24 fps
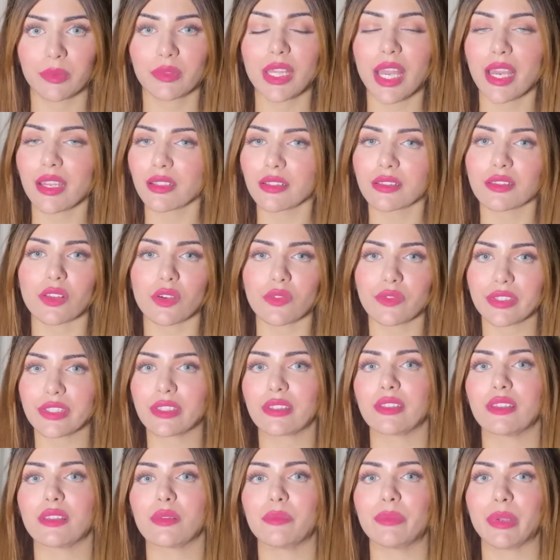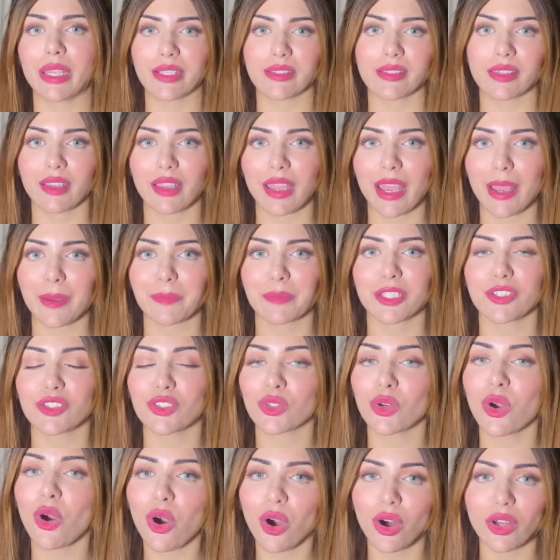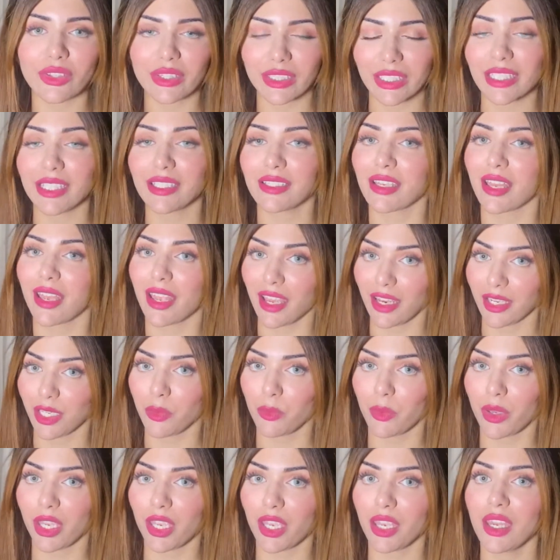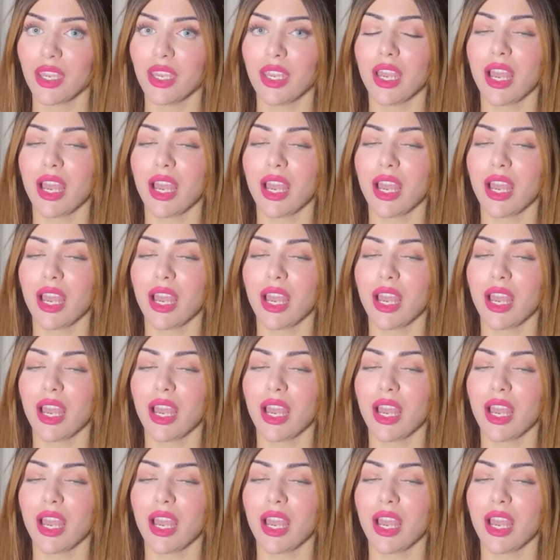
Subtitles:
That is obviously the basic app that you all need anyway.